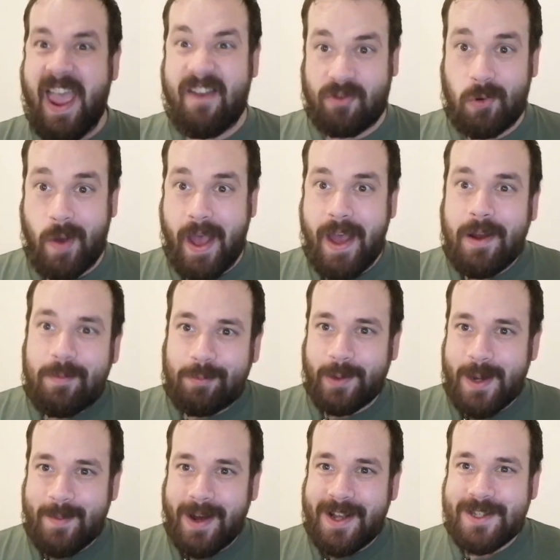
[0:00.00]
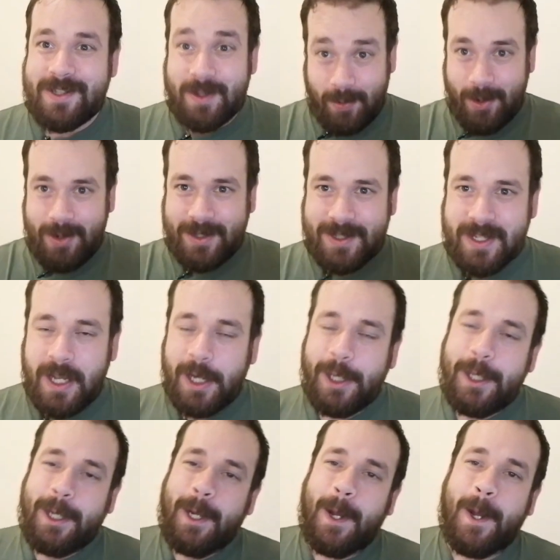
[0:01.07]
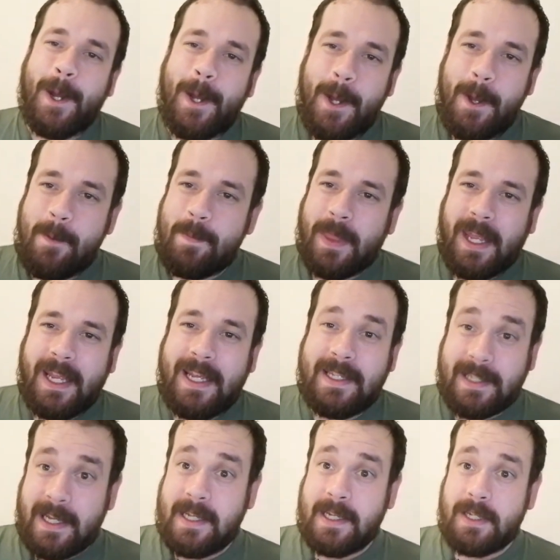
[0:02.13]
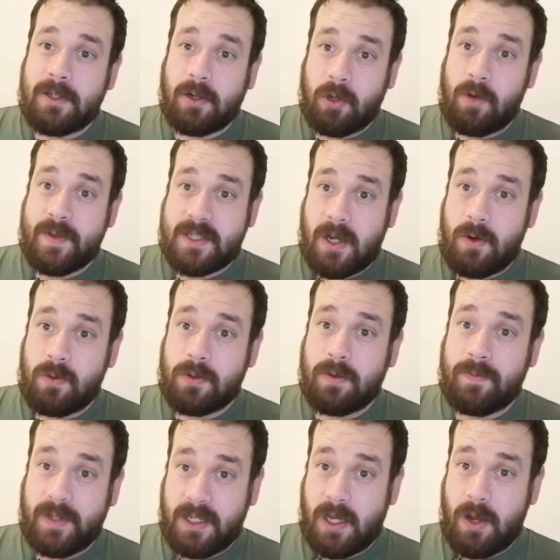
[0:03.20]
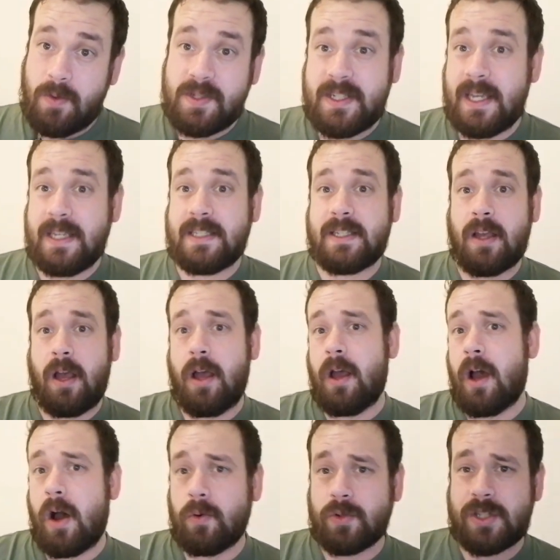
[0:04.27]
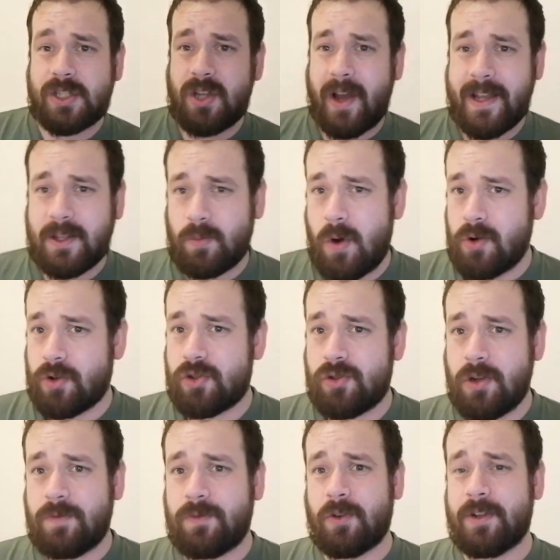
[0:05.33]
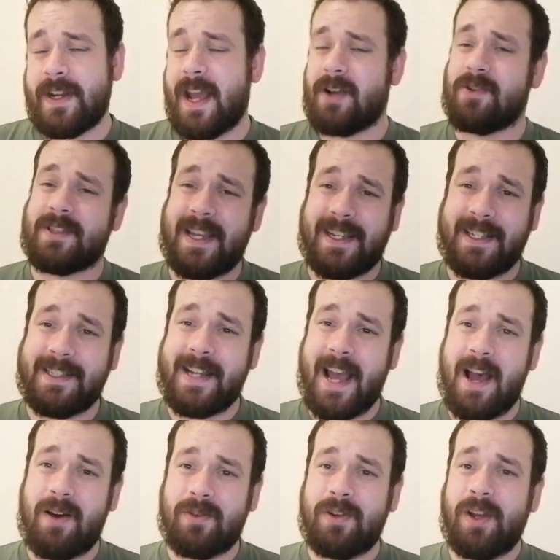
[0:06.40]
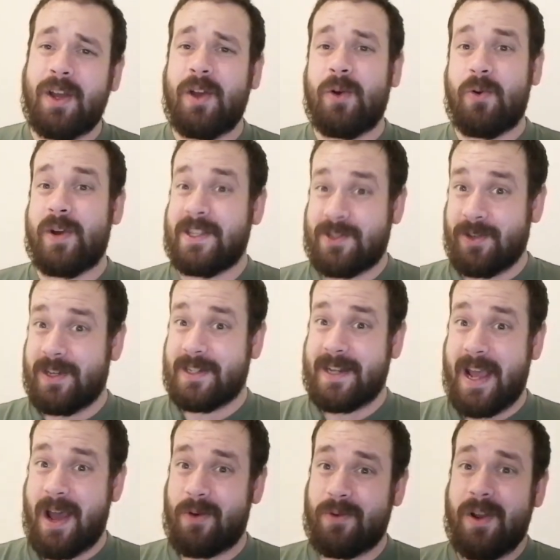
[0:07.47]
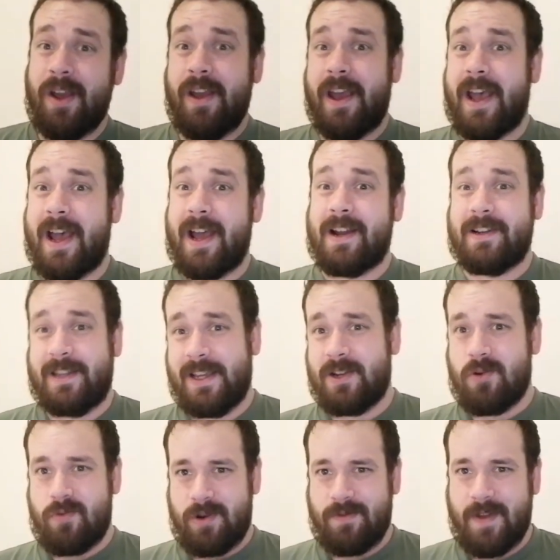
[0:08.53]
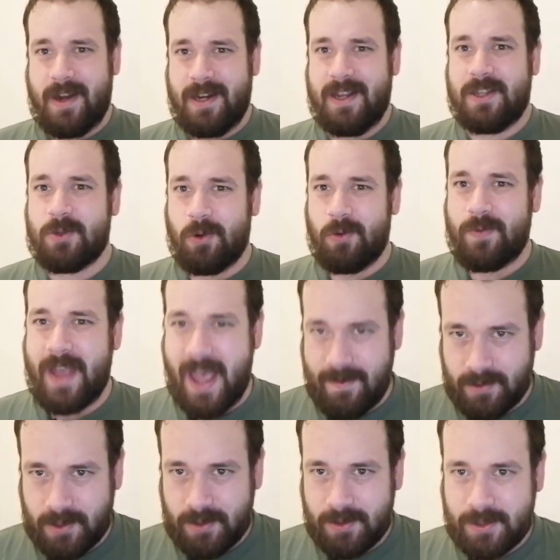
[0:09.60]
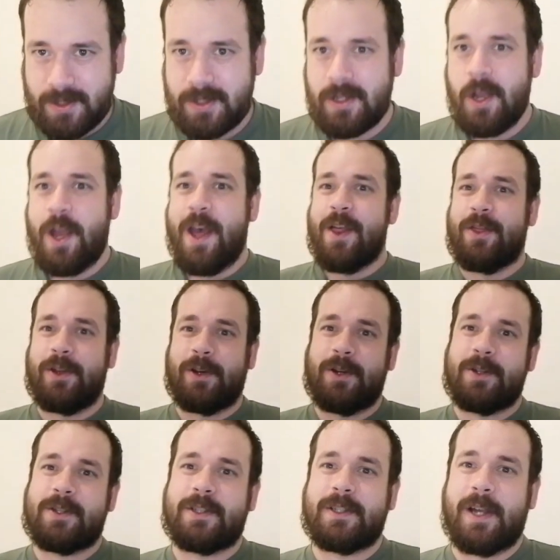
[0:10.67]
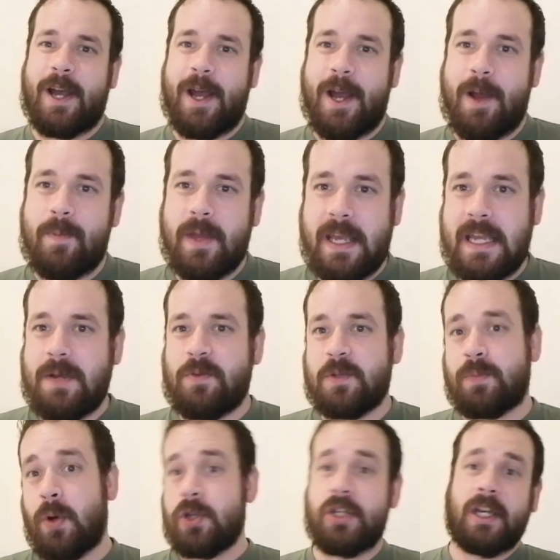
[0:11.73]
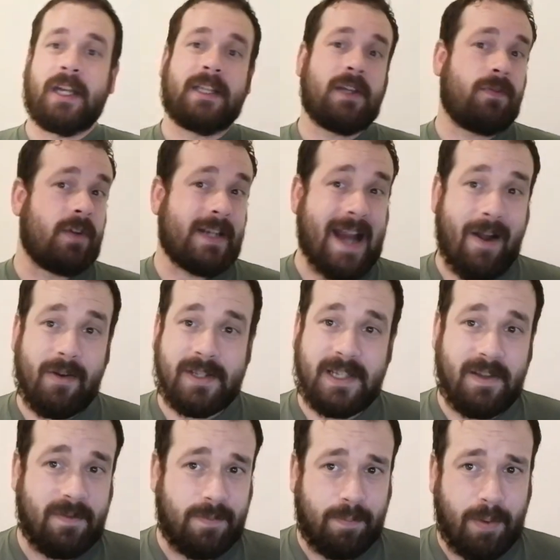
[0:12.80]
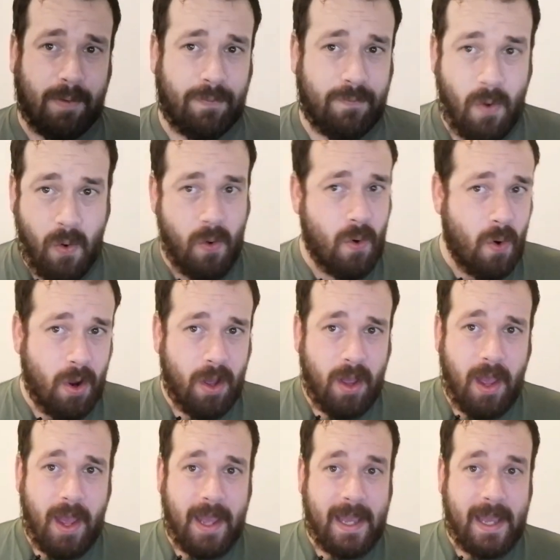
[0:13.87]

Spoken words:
everywhere, pretty much, the books. He deleted a lot of his old videos. His old site, worldoftruth.net, got taken down, or he took it down, and he got rid of any sort of evidence that he was pushing a different narrative before